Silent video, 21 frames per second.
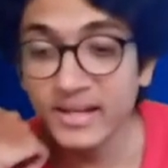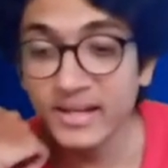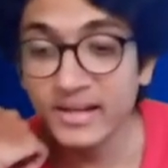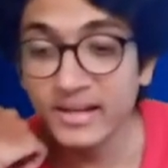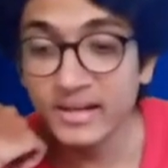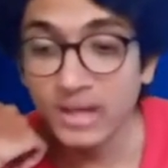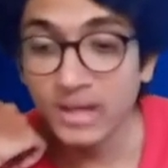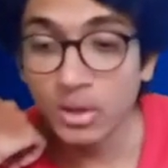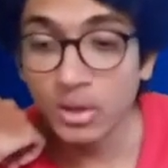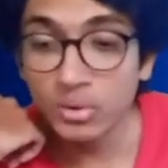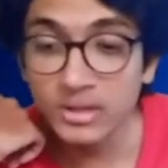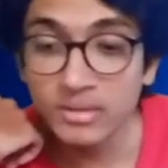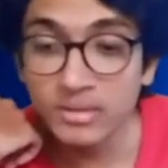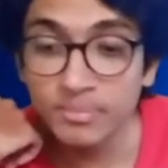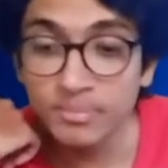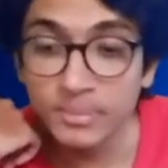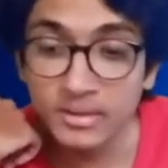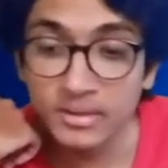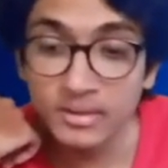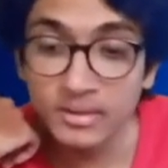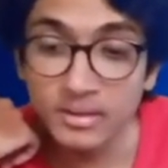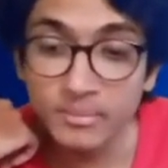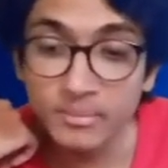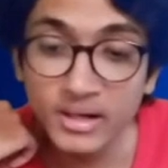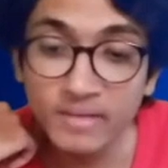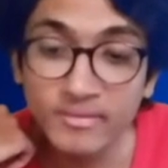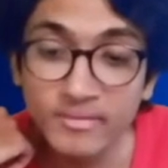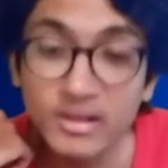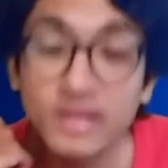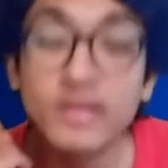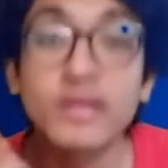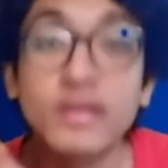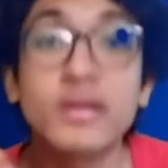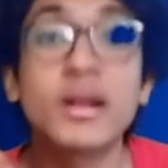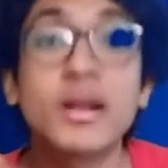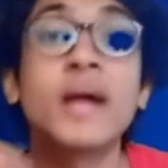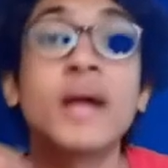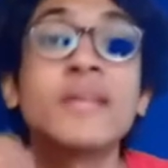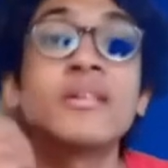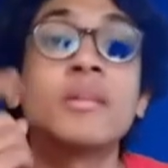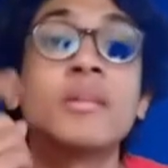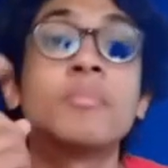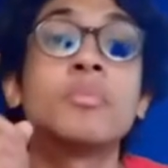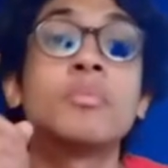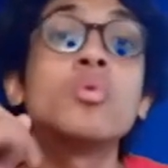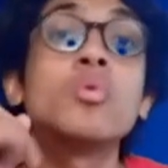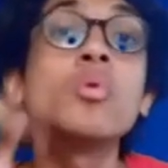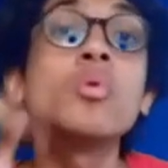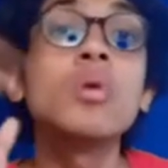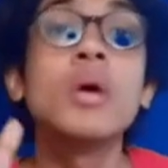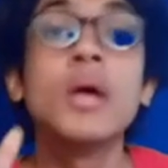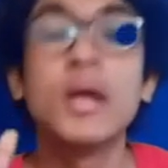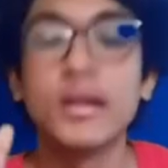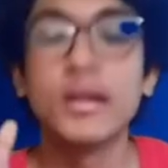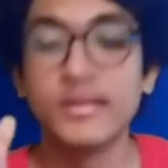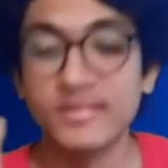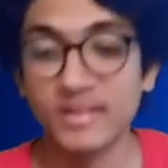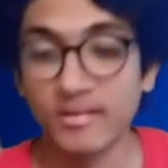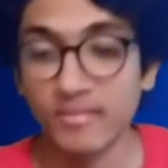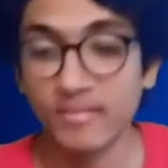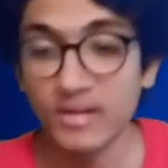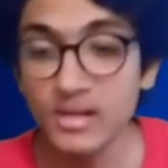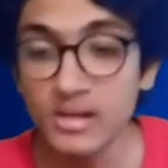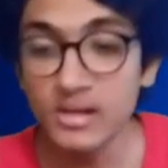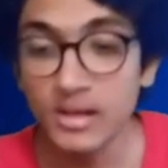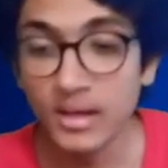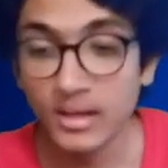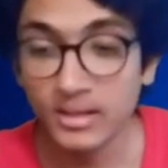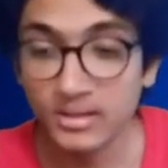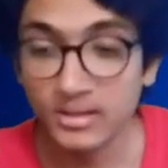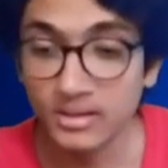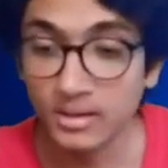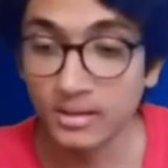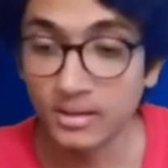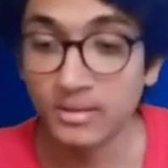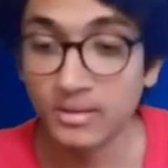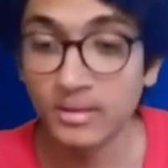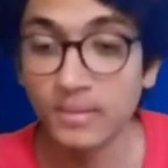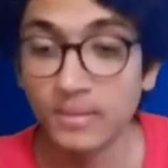and now this imprisonment will last up to 7 years.